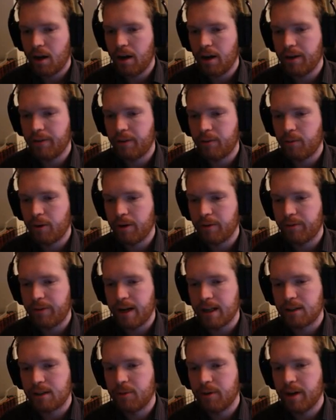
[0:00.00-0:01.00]
And if I want a
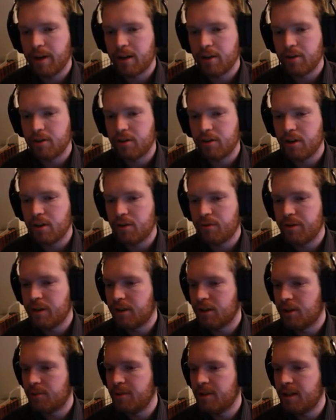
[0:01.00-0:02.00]
faster one, I can just increase
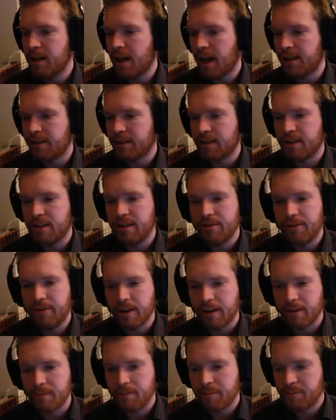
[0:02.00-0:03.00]
the speed as I see
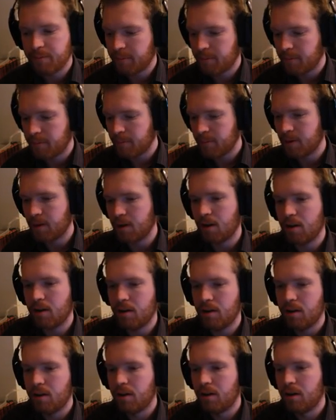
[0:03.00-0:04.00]
fit.
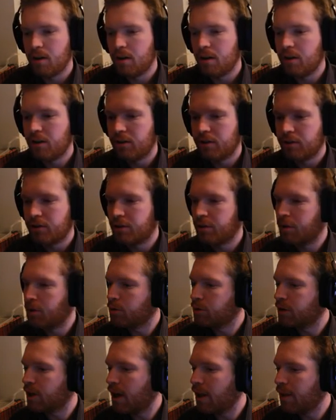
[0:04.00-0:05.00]
So
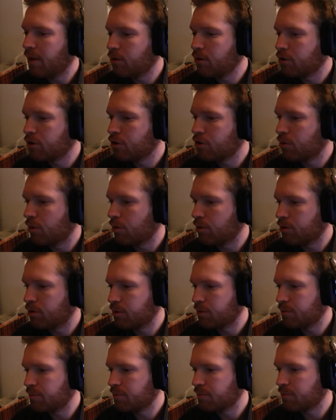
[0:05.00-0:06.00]
those are those
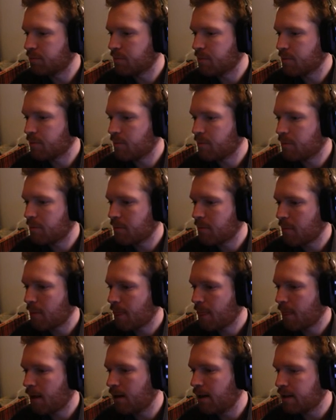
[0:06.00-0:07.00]
controls.
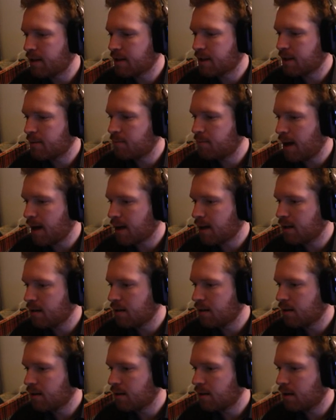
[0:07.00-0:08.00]
Let's get back
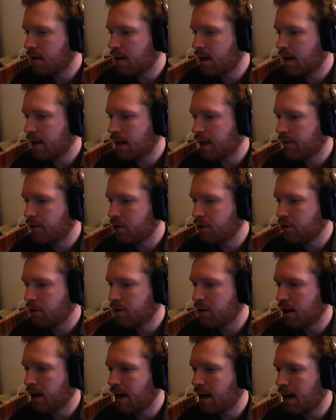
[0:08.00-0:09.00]
in and have a
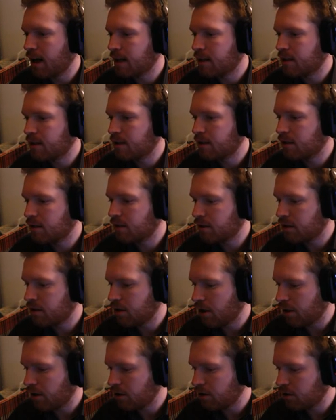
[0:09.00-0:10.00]
look at
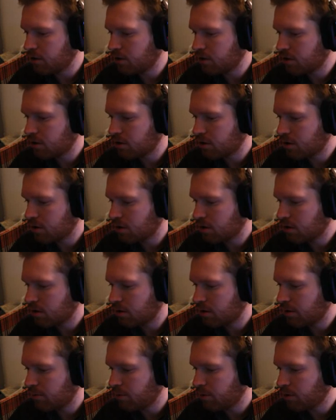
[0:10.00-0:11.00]
the others.
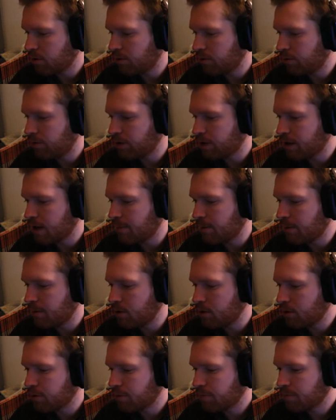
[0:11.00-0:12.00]
Here we go, free camera
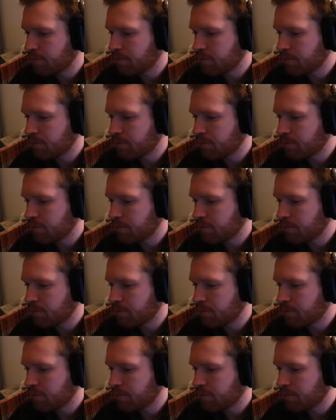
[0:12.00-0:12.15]
mode.